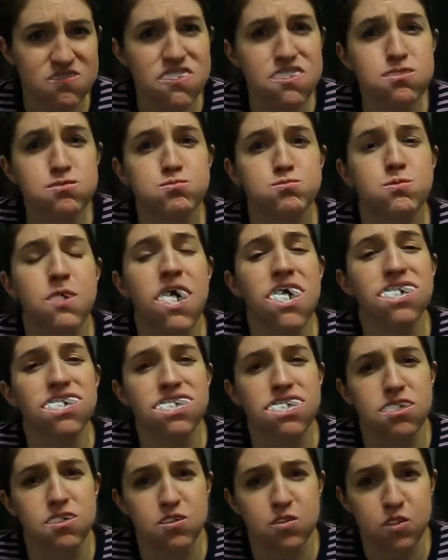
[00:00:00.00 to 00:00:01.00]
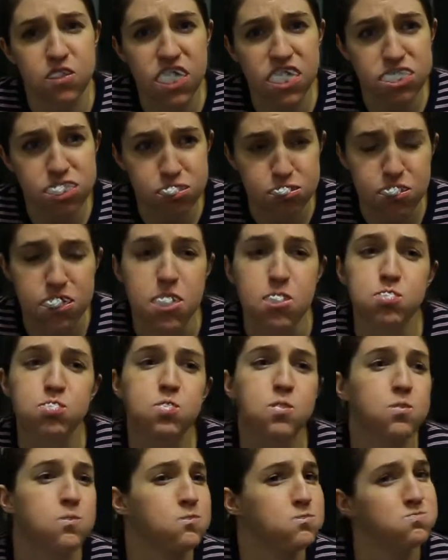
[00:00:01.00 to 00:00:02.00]
was just banging a freshman.
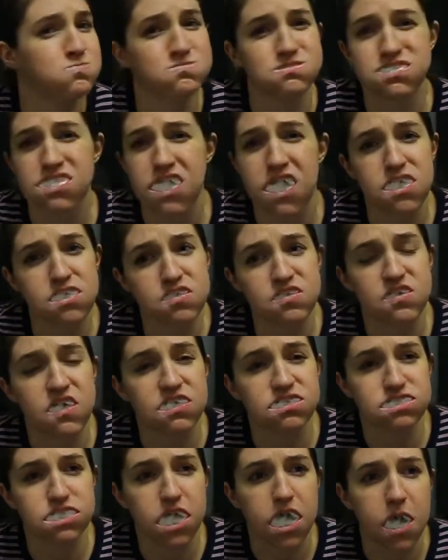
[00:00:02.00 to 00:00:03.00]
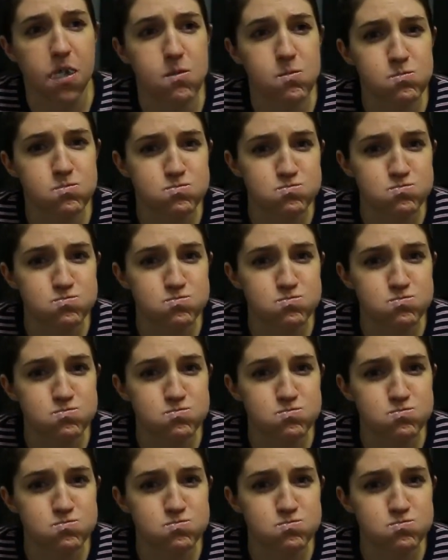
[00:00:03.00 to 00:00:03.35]
That's fucked up.